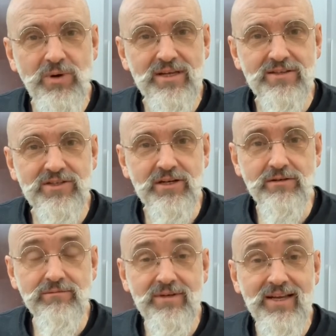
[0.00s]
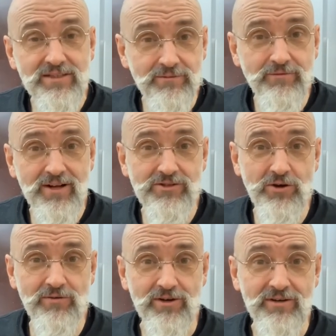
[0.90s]
to consider, get some friends
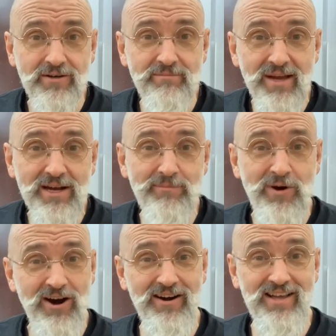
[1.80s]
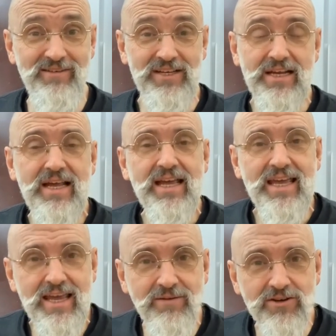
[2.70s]
over, make a party of it,
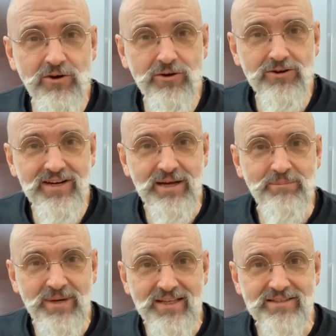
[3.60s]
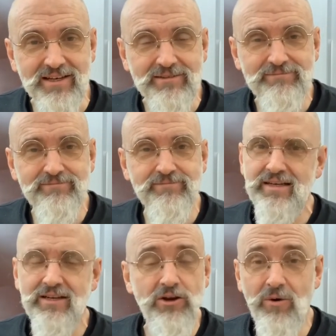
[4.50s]
even order in a pizza.
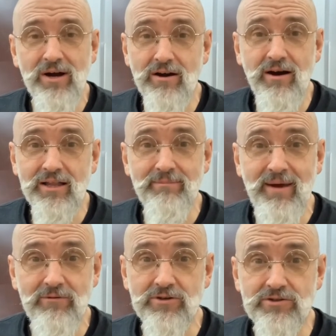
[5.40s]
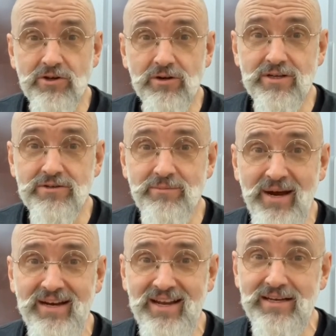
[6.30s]
No alcoholic beverages though, because you
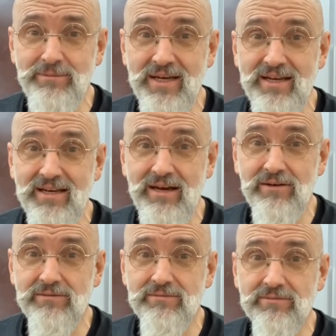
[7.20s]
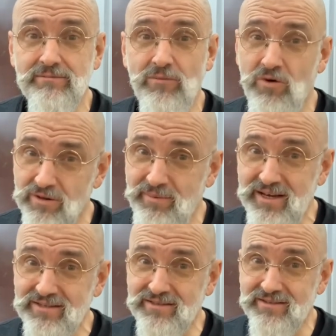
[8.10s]
might end up taking out more of the
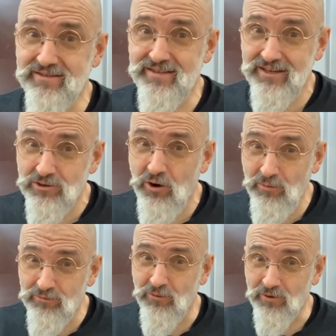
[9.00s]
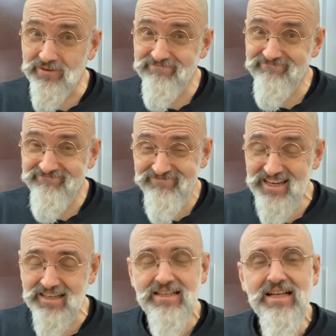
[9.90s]
bus than you hoped for.
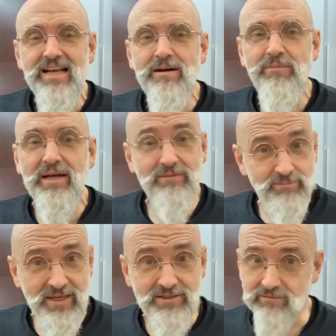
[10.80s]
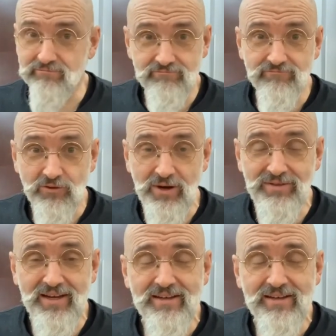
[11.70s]
Yeah, but pizza, great thing.